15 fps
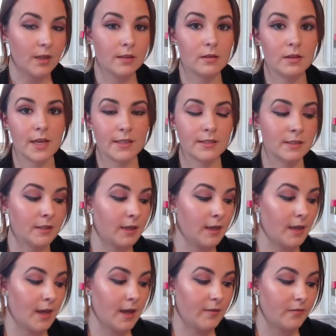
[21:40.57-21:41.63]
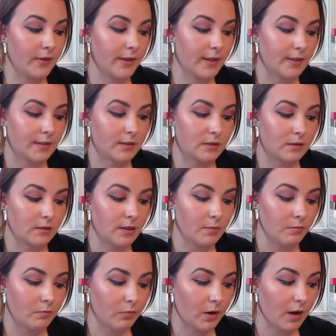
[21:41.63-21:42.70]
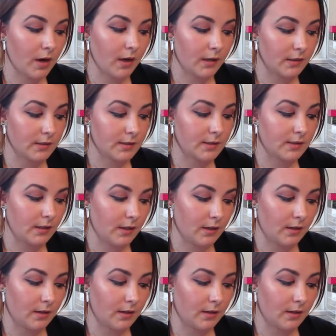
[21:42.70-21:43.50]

The last thing I have is lip products.